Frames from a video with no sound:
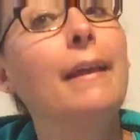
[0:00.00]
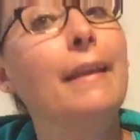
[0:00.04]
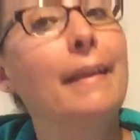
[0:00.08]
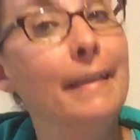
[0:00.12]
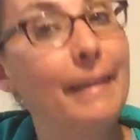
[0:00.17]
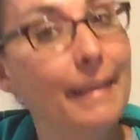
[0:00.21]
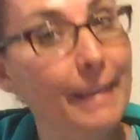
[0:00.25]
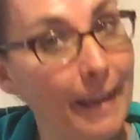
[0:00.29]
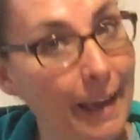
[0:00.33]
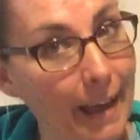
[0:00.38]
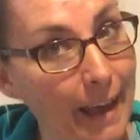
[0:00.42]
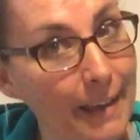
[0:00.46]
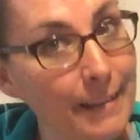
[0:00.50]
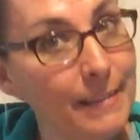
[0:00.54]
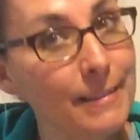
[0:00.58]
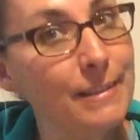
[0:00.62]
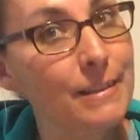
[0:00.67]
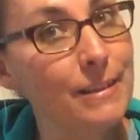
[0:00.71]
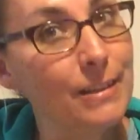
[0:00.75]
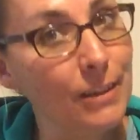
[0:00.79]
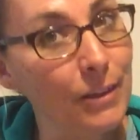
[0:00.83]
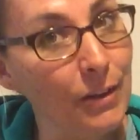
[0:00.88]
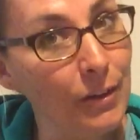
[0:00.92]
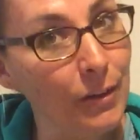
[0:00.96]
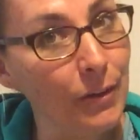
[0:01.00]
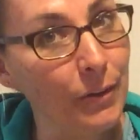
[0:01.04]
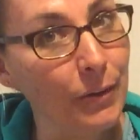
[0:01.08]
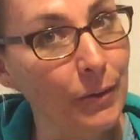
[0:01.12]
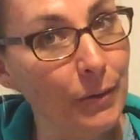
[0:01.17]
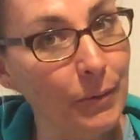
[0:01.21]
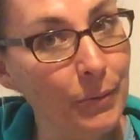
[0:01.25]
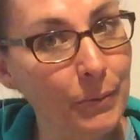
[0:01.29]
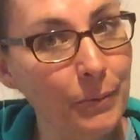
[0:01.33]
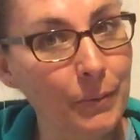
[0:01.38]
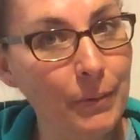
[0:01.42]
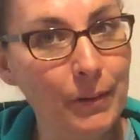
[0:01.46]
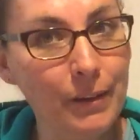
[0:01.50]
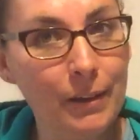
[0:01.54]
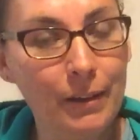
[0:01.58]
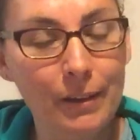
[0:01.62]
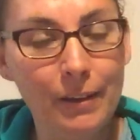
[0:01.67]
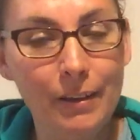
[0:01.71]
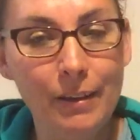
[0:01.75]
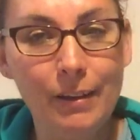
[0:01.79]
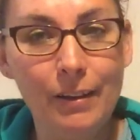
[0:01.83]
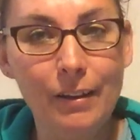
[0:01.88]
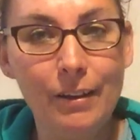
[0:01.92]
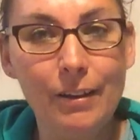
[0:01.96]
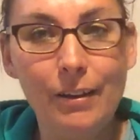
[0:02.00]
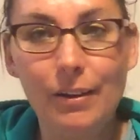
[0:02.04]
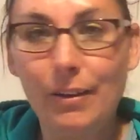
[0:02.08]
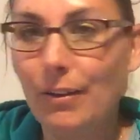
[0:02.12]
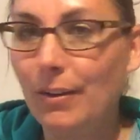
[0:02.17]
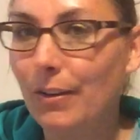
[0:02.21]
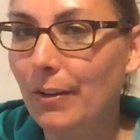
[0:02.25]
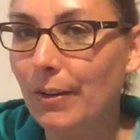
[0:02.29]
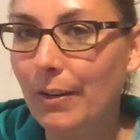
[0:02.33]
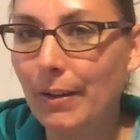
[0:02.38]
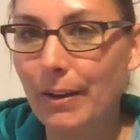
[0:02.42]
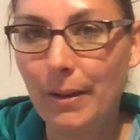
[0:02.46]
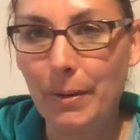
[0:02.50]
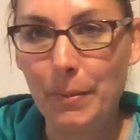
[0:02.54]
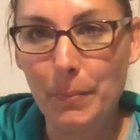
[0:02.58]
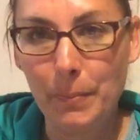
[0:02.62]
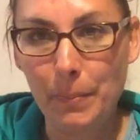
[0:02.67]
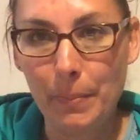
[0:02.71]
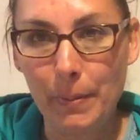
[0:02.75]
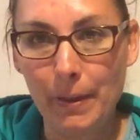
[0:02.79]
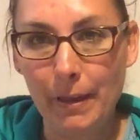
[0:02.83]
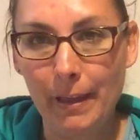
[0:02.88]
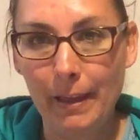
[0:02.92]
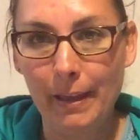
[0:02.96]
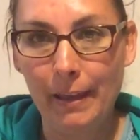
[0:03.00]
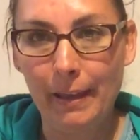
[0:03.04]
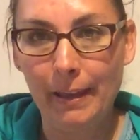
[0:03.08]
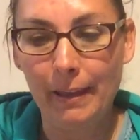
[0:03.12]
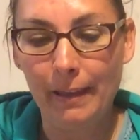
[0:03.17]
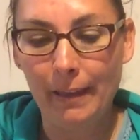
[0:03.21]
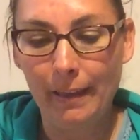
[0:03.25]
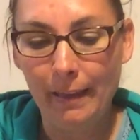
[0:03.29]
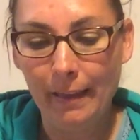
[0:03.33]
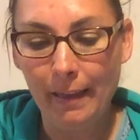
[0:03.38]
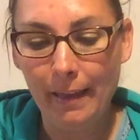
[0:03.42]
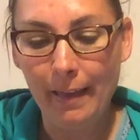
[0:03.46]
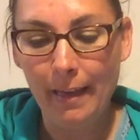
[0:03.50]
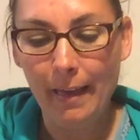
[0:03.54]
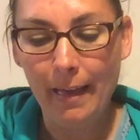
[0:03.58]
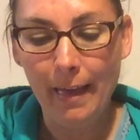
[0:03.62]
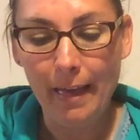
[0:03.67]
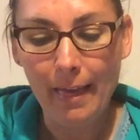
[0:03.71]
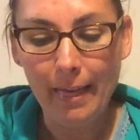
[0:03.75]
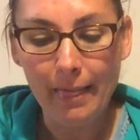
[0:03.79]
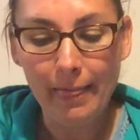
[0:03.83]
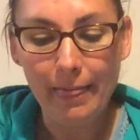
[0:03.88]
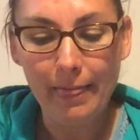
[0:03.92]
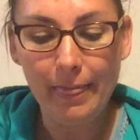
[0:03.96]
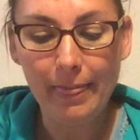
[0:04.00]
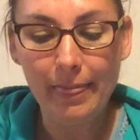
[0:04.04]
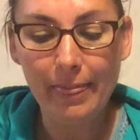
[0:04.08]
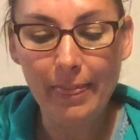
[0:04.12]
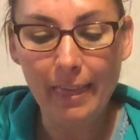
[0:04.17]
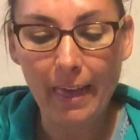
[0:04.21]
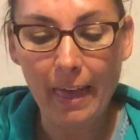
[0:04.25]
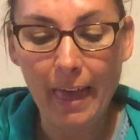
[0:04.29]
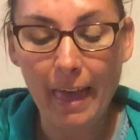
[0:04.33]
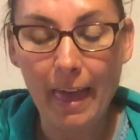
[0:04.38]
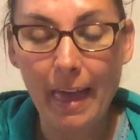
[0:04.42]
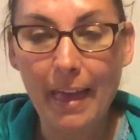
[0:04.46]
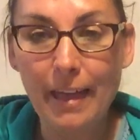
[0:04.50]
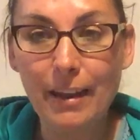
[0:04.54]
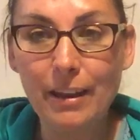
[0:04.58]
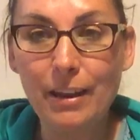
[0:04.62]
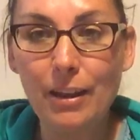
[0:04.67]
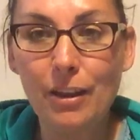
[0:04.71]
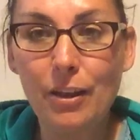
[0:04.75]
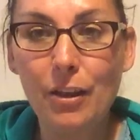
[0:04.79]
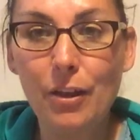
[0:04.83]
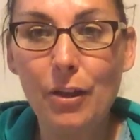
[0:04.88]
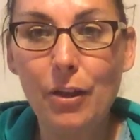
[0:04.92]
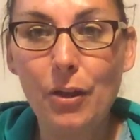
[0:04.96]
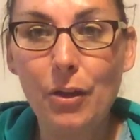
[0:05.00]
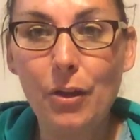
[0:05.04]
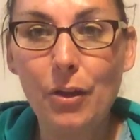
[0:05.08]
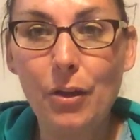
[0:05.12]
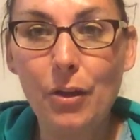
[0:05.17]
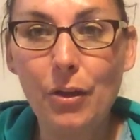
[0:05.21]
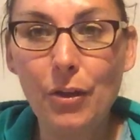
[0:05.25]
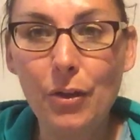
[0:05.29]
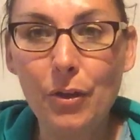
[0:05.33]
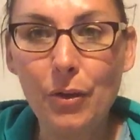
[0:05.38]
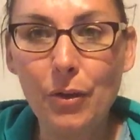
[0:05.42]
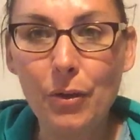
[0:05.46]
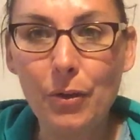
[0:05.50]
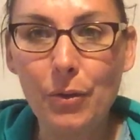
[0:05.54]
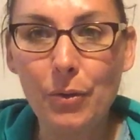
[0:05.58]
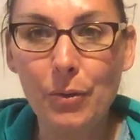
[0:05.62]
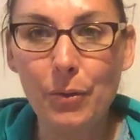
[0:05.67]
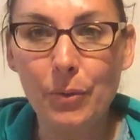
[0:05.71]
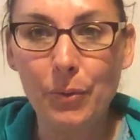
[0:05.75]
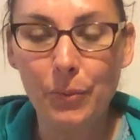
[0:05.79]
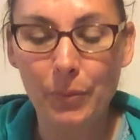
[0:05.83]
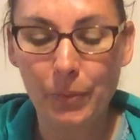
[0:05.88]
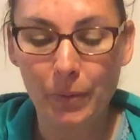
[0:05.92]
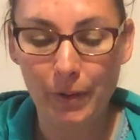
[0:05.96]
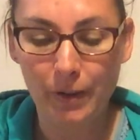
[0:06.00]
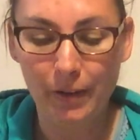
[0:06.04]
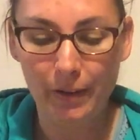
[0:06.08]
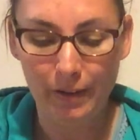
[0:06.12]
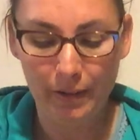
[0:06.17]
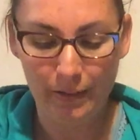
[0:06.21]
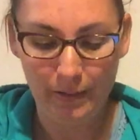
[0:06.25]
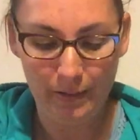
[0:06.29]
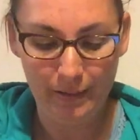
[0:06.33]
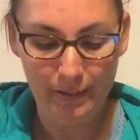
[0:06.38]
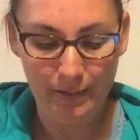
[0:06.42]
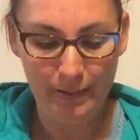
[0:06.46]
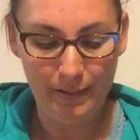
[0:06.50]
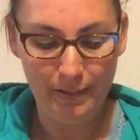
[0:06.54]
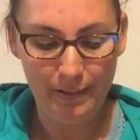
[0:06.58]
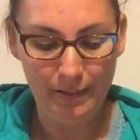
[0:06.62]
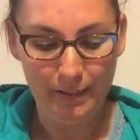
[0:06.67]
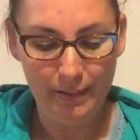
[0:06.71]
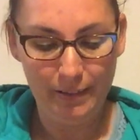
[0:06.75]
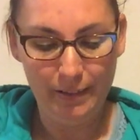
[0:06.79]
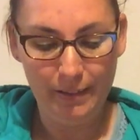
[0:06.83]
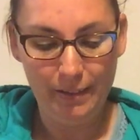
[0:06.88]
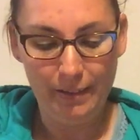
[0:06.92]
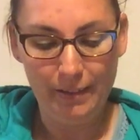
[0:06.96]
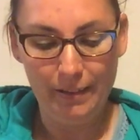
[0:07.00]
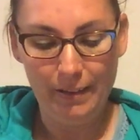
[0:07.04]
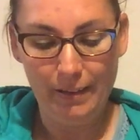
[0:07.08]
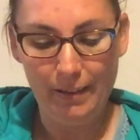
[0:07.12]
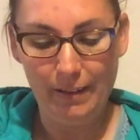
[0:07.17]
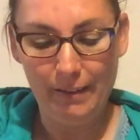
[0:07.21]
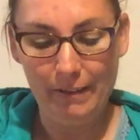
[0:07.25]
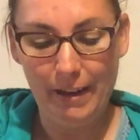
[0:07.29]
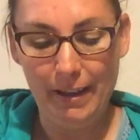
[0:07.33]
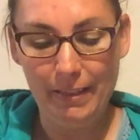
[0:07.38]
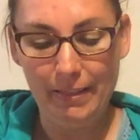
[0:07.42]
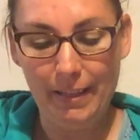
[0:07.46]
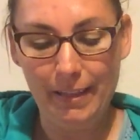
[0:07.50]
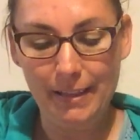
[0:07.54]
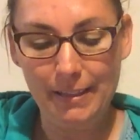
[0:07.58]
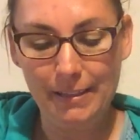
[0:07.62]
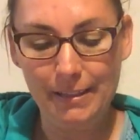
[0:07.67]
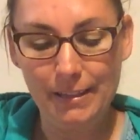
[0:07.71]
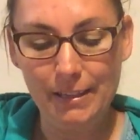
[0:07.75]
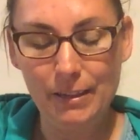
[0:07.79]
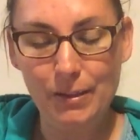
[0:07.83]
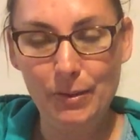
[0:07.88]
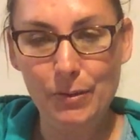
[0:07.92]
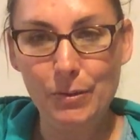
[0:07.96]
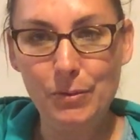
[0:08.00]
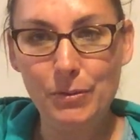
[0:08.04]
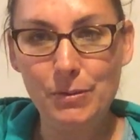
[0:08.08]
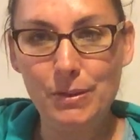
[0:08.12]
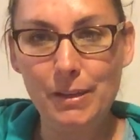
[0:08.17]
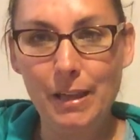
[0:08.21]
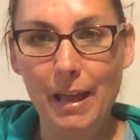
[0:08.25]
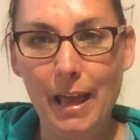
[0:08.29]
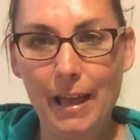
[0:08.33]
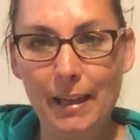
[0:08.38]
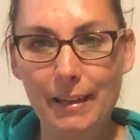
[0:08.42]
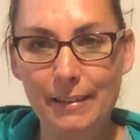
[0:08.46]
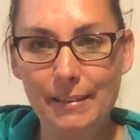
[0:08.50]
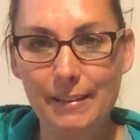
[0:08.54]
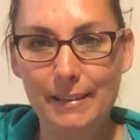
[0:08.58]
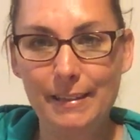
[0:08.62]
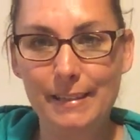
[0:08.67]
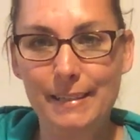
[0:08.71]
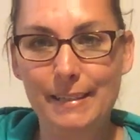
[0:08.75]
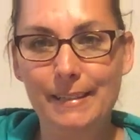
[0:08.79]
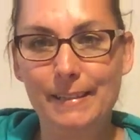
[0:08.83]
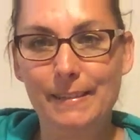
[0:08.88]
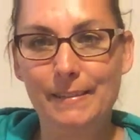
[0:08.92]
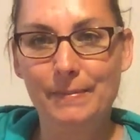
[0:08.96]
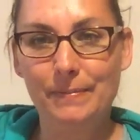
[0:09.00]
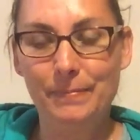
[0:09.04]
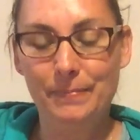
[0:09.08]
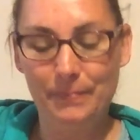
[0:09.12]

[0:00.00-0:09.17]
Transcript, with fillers: Yes, you. Couldn't be. Then, who? All right, let's see who's next.